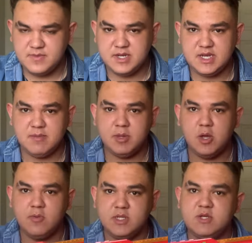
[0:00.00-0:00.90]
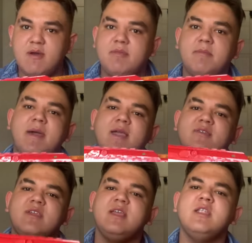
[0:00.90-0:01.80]
And down below, we do have the
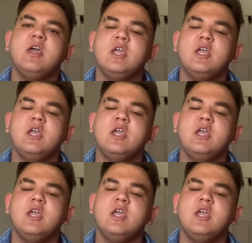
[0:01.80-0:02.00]
magazine.